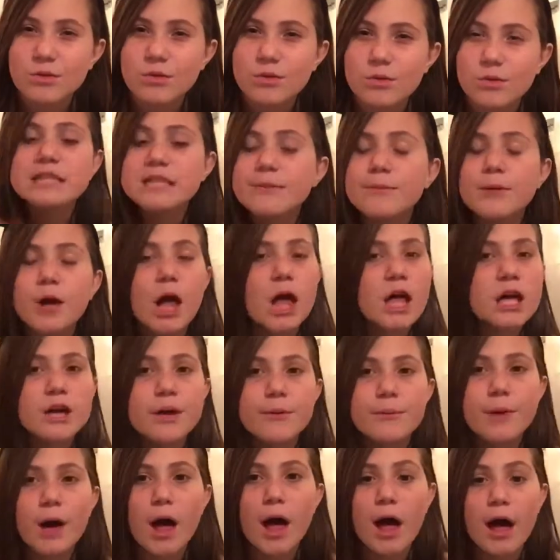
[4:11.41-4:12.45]
I ended up calling
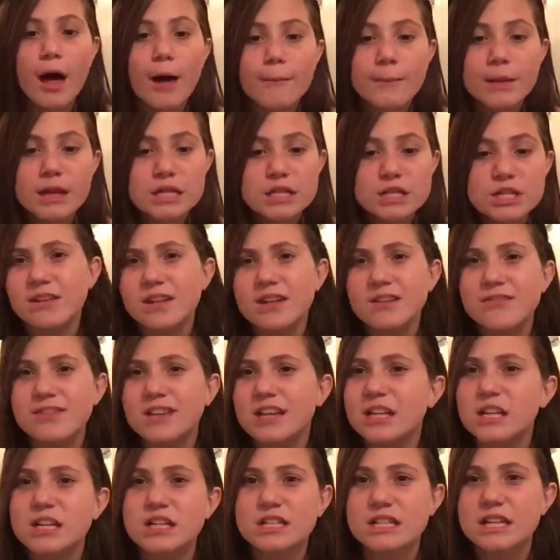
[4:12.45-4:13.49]
her mom, and I don't even
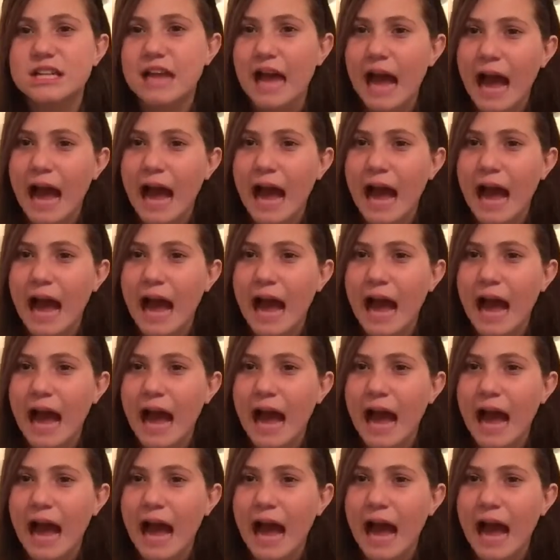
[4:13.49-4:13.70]
think she said